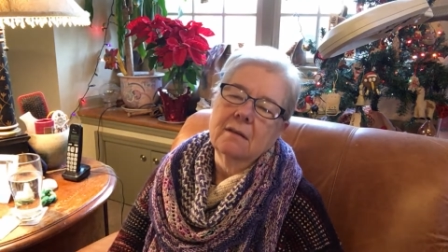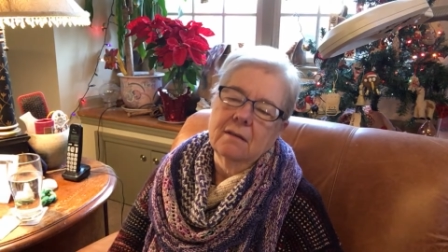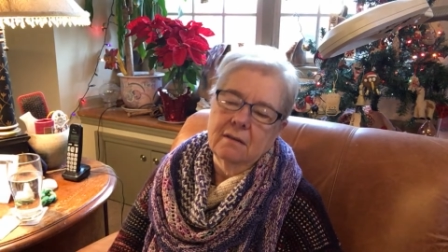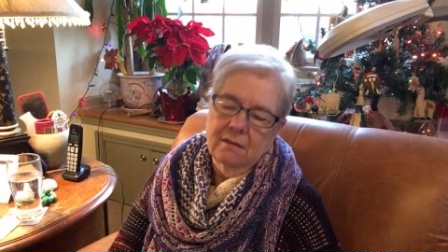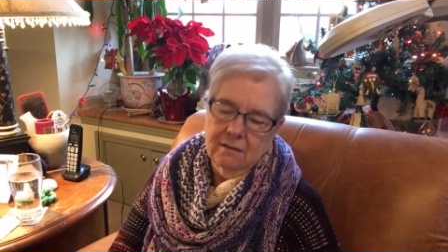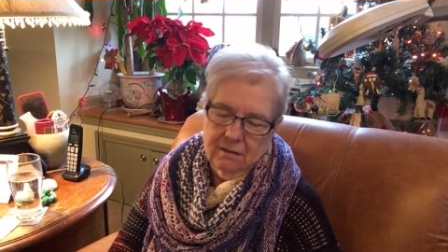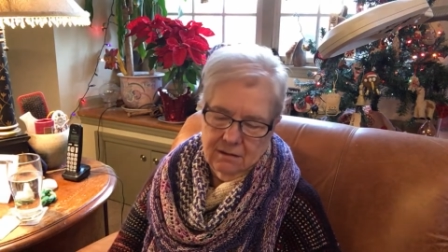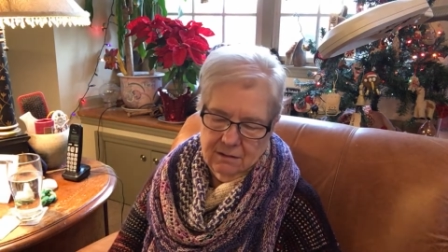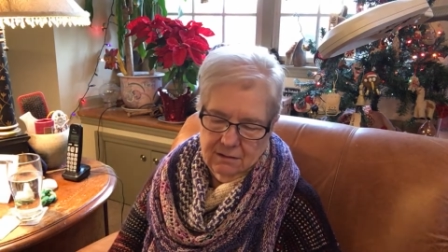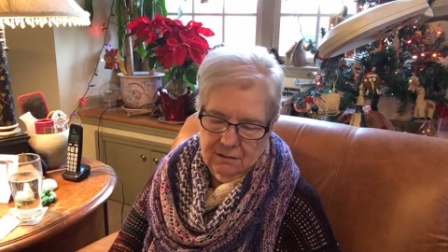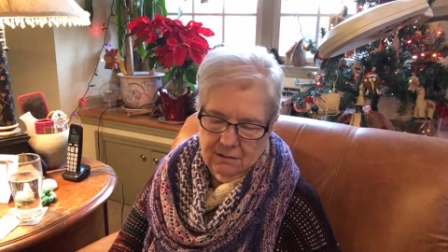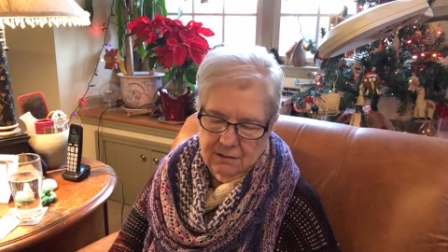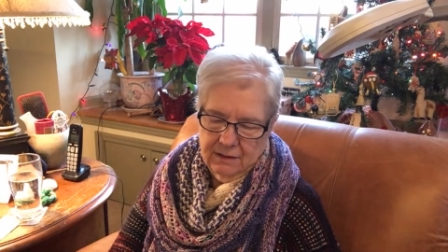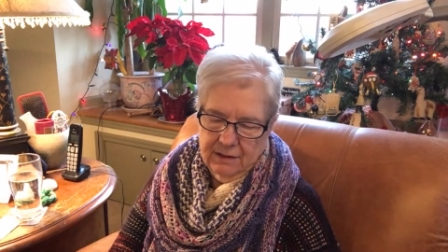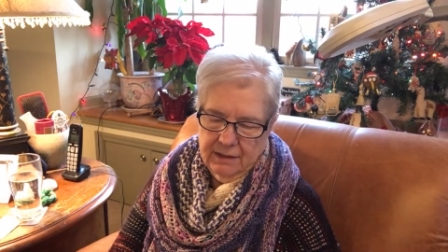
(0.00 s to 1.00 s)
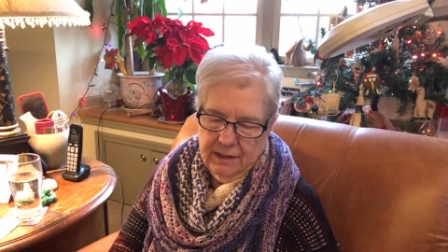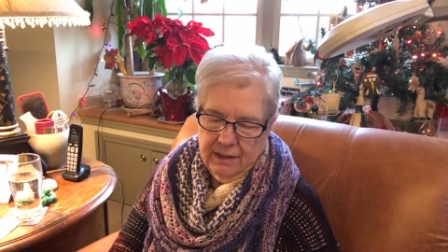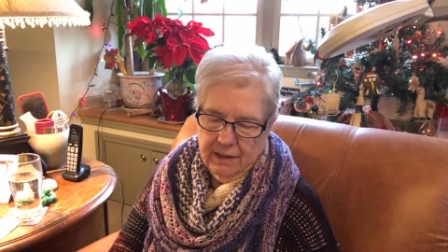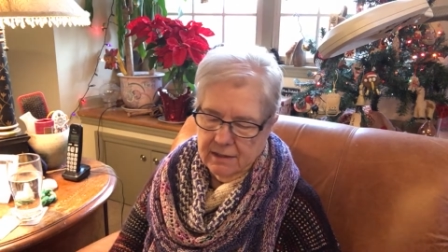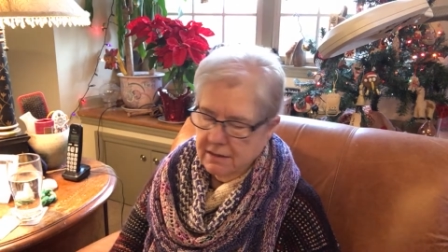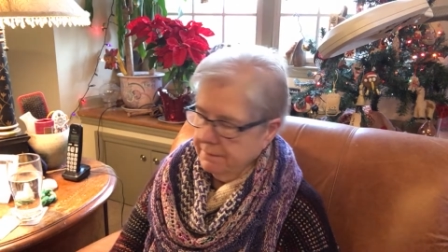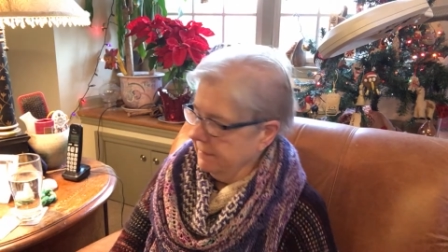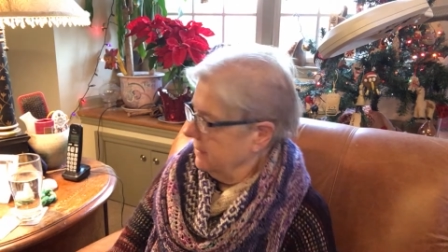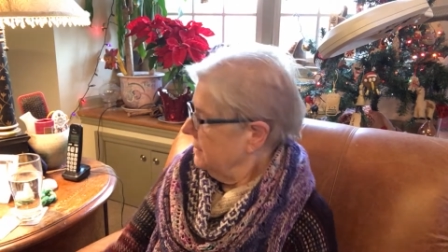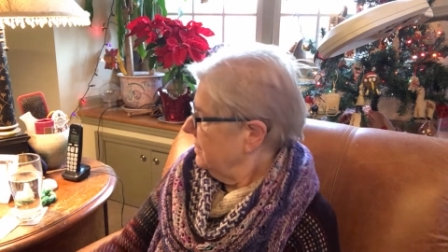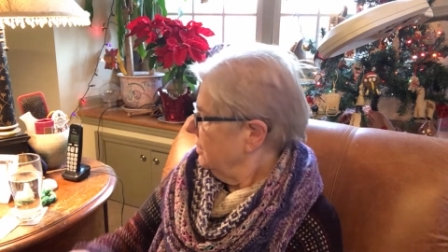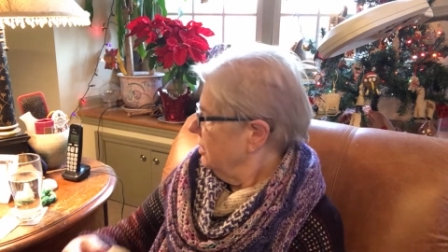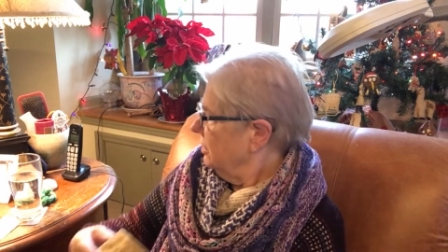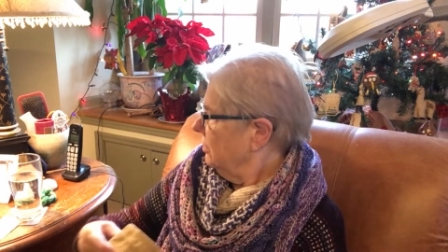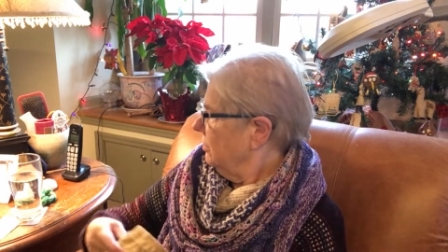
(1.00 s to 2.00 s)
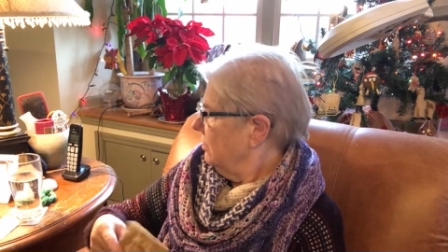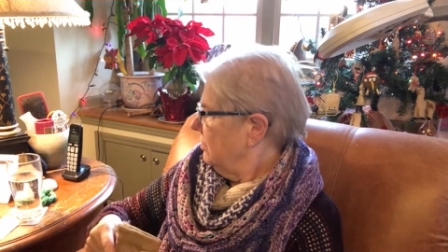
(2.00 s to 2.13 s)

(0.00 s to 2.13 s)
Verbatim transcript: Ugh, it has been such a